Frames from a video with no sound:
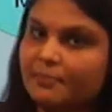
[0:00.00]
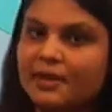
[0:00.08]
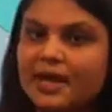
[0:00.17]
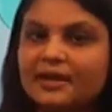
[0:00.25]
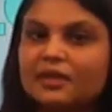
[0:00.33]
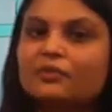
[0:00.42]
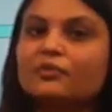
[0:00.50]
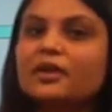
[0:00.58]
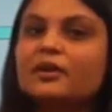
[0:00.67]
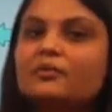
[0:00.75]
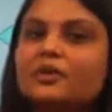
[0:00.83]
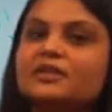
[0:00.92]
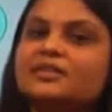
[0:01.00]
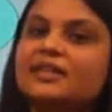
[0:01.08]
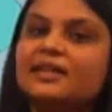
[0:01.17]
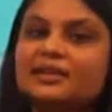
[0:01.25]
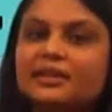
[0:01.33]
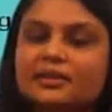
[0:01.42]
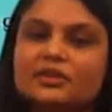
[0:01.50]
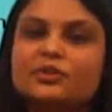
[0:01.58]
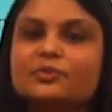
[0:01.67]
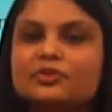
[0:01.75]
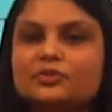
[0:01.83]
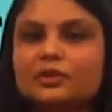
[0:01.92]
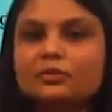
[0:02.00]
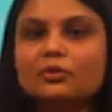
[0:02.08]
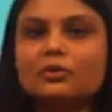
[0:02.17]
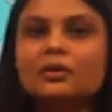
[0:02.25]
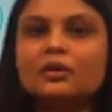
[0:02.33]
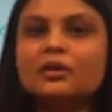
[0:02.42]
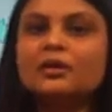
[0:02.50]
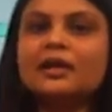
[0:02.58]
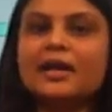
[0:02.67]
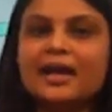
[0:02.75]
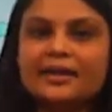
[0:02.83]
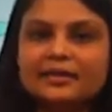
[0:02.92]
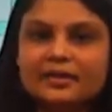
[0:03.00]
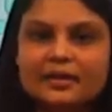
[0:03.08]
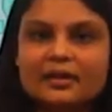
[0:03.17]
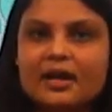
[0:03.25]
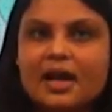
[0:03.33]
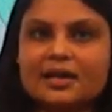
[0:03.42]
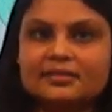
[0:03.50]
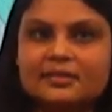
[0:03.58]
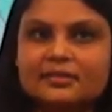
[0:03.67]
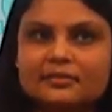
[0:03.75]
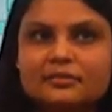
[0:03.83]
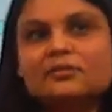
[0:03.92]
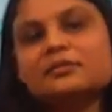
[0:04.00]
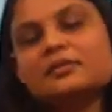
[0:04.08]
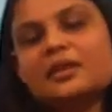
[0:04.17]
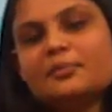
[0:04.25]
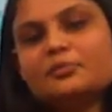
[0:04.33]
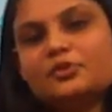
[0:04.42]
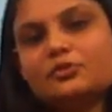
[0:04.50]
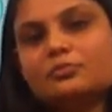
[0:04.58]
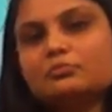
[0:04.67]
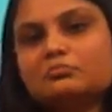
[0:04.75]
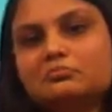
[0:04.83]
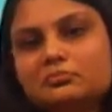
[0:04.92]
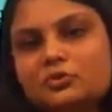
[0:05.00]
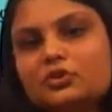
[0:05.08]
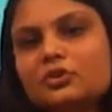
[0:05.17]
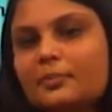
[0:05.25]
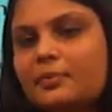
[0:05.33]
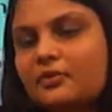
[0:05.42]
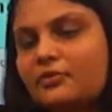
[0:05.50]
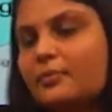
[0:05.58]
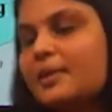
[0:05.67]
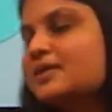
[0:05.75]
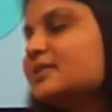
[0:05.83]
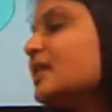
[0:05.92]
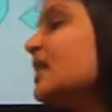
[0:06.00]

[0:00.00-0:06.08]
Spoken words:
planning, where we set the individual goal and ask them to do the performance.